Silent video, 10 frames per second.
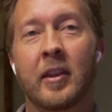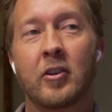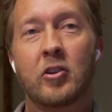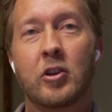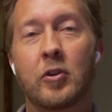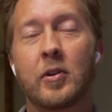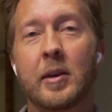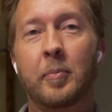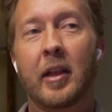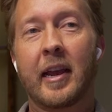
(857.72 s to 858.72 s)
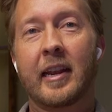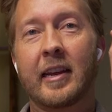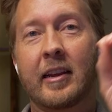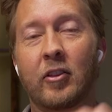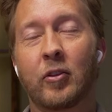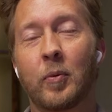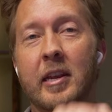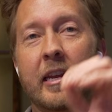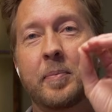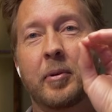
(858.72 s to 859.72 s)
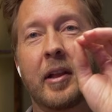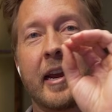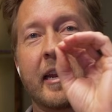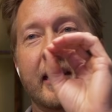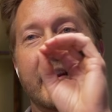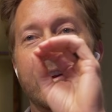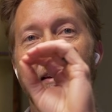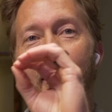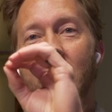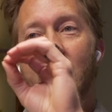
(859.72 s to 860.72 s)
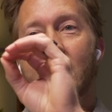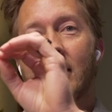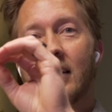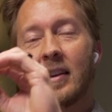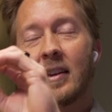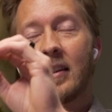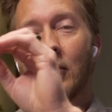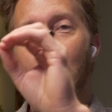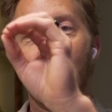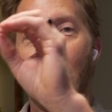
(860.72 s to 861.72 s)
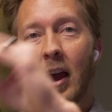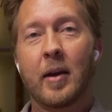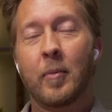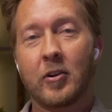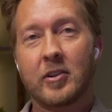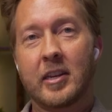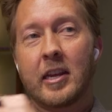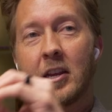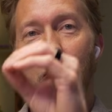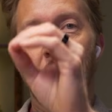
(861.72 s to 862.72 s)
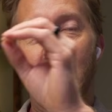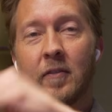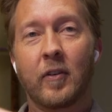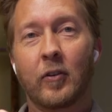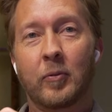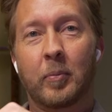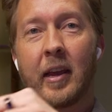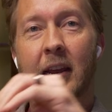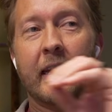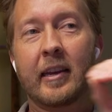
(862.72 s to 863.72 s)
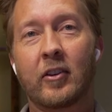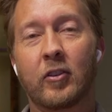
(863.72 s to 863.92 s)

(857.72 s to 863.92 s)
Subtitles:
2D planning, 3D planning, or IMRT or inverse planning. So